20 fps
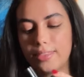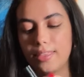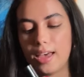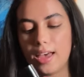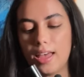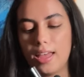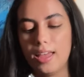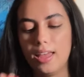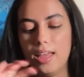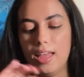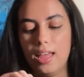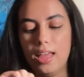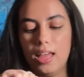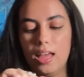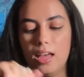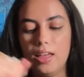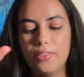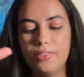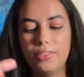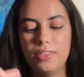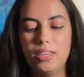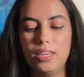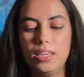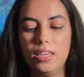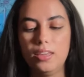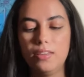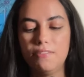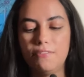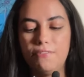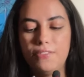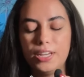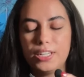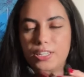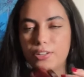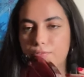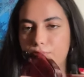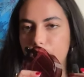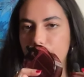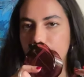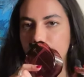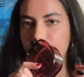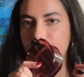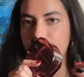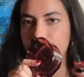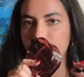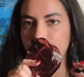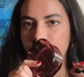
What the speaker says: that the vetiver